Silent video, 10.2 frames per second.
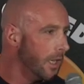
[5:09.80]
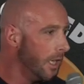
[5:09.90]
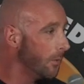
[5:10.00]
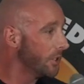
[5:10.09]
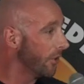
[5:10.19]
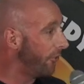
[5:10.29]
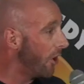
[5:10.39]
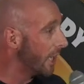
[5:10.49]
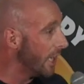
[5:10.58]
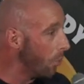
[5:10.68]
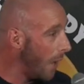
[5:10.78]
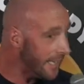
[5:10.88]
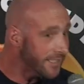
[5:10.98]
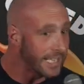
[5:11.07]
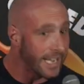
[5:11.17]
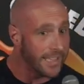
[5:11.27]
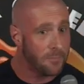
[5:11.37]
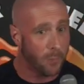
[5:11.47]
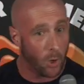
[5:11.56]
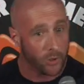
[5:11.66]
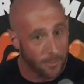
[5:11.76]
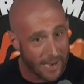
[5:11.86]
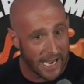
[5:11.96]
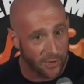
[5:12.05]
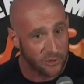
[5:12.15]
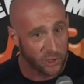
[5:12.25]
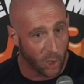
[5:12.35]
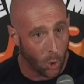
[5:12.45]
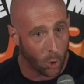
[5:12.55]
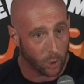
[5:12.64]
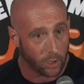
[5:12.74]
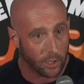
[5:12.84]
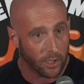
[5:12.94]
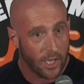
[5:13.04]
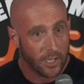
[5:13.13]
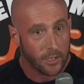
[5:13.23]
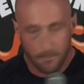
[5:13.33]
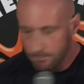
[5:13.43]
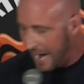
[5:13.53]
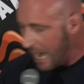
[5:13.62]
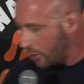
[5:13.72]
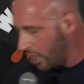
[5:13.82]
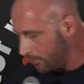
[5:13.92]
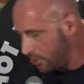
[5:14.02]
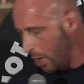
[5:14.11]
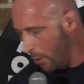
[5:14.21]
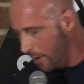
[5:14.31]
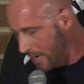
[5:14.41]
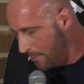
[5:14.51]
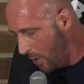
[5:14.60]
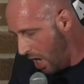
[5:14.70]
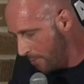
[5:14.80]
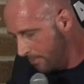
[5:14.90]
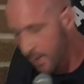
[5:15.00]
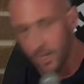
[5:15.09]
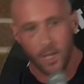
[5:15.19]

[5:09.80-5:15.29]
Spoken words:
it was a fucking Wednesday. They pulled them out of school. Malcolm, show him your bum!